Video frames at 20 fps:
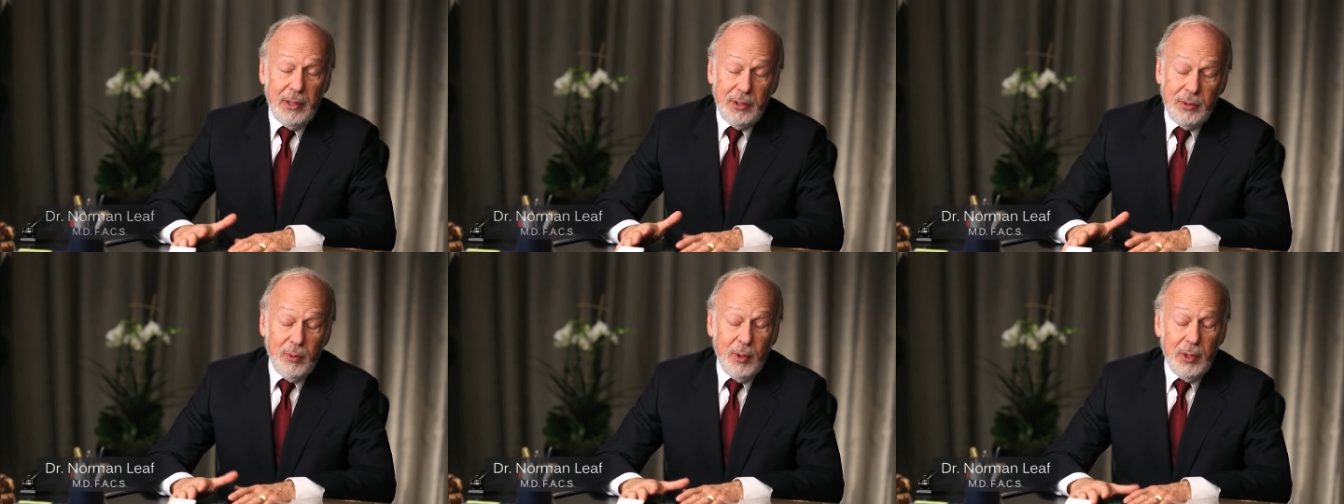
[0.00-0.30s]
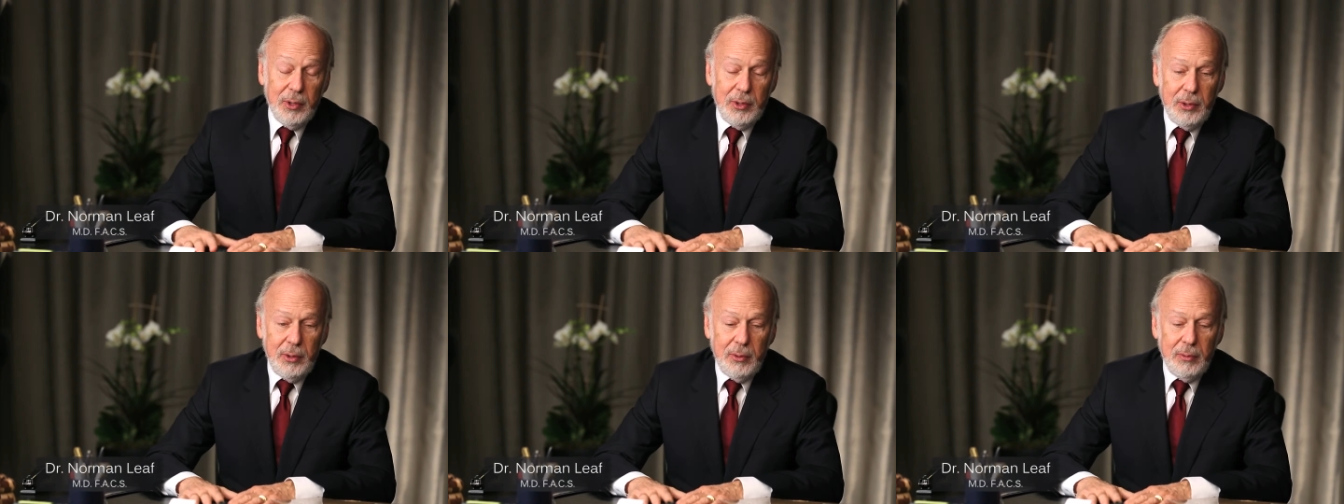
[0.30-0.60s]
elsewhere
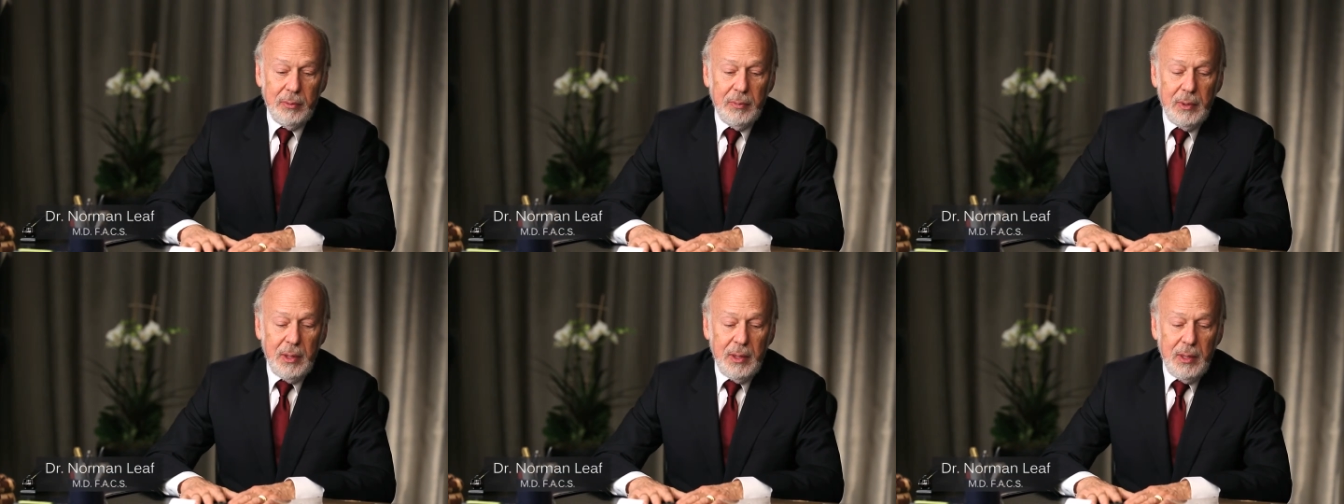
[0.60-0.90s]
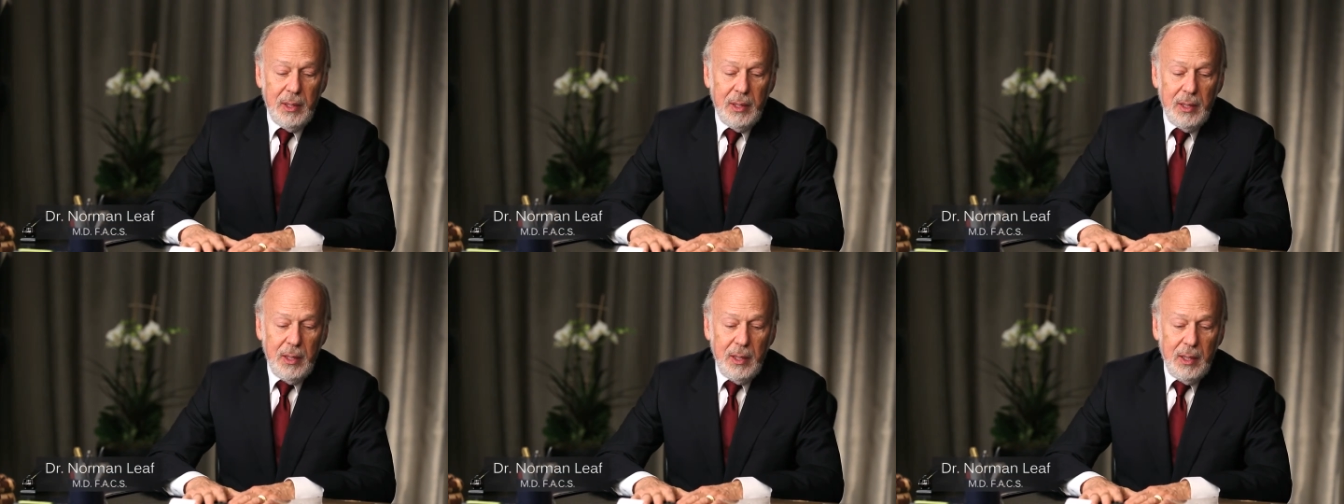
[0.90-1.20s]
too,
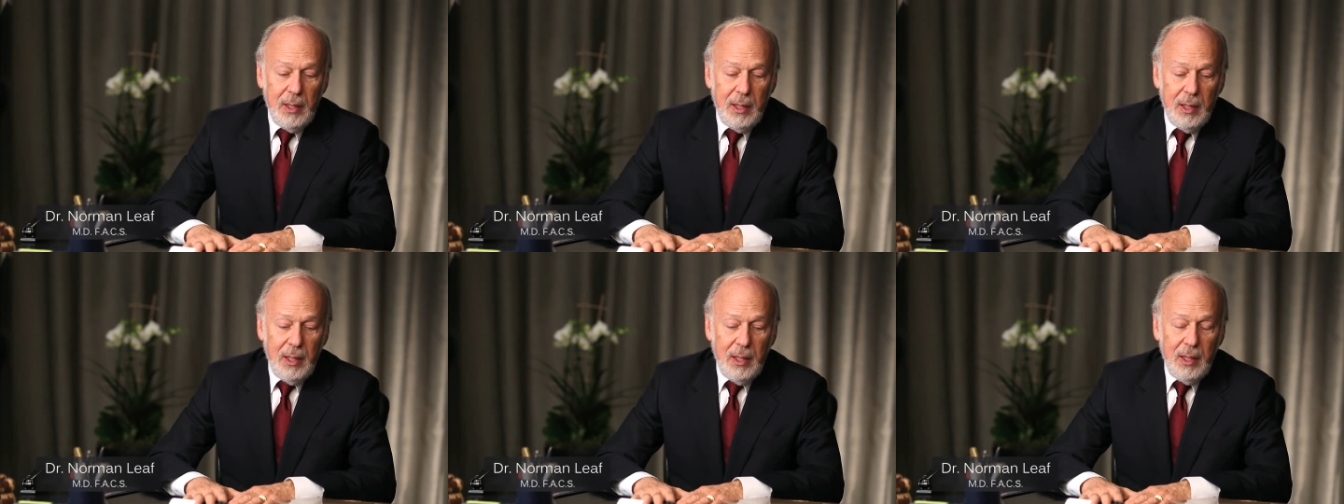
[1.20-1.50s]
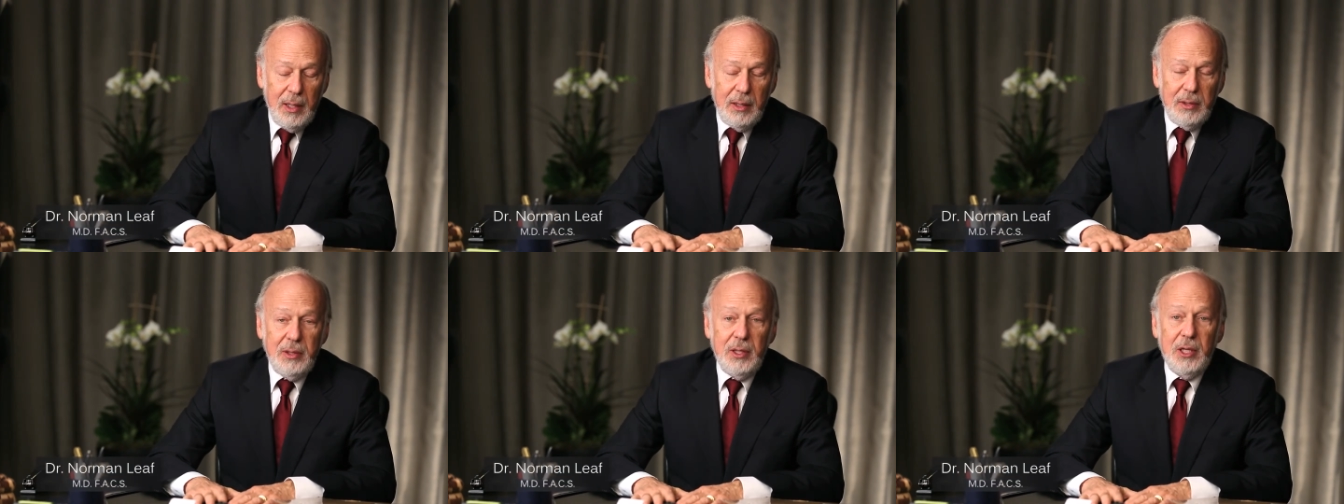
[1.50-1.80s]

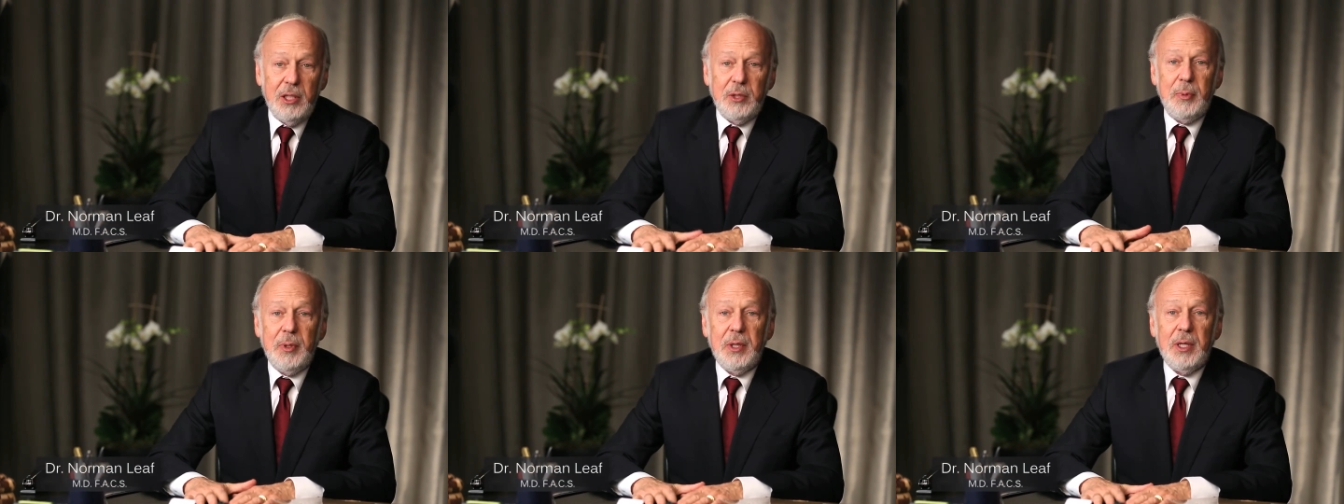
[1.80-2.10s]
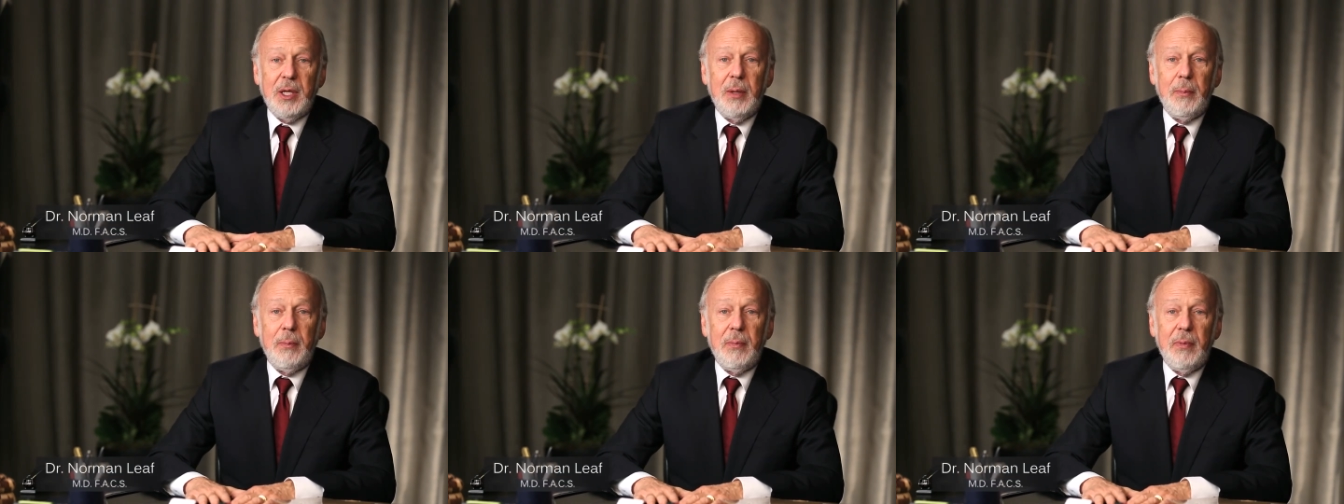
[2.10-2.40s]
is that it's
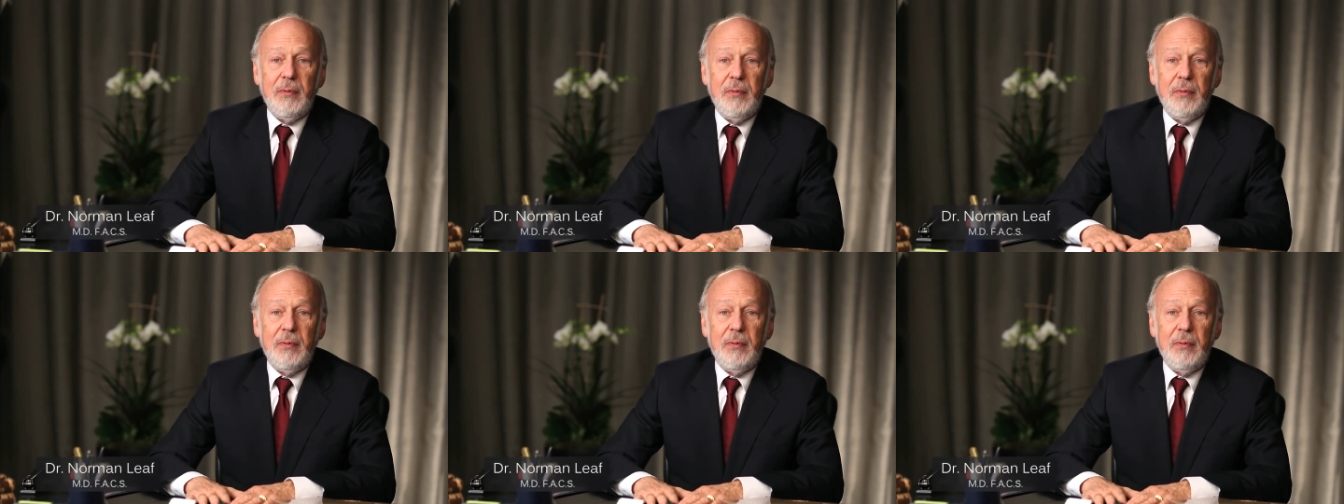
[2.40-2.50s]
become